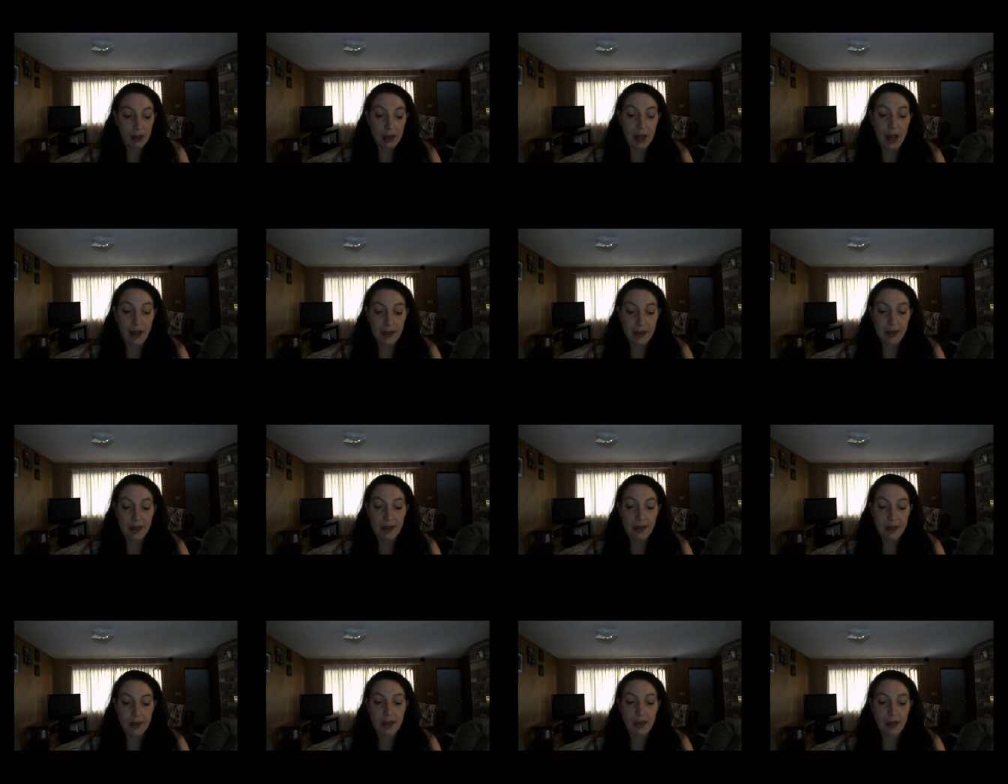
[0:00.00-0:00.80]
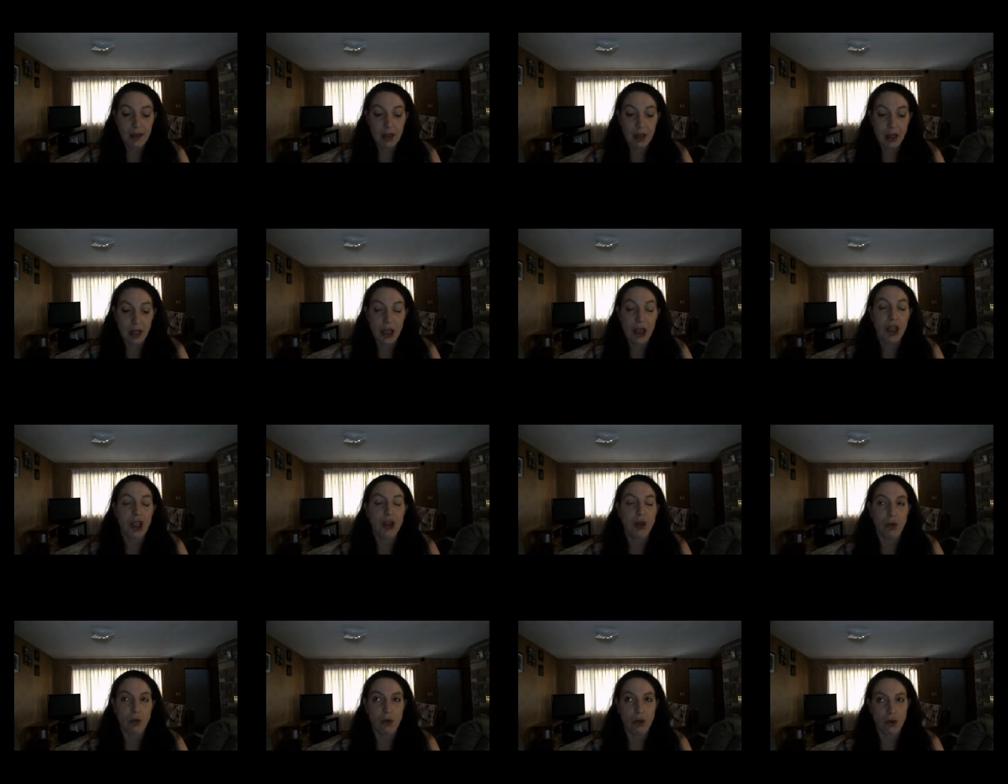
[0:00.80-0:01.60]
That's
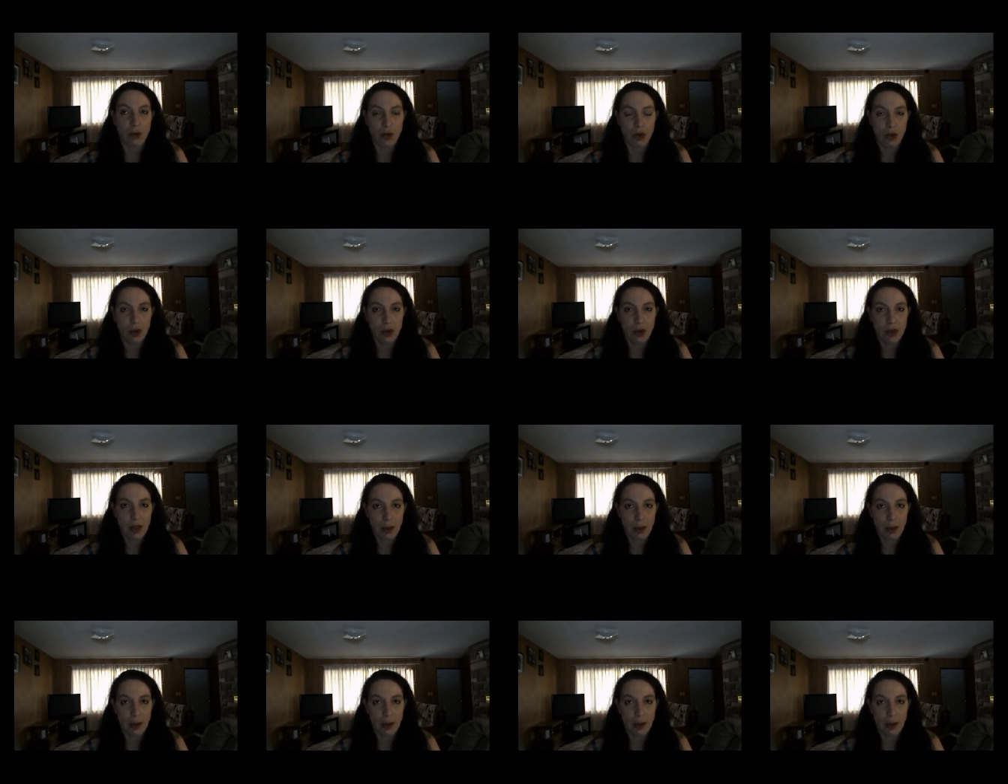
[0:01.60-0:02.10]
huge.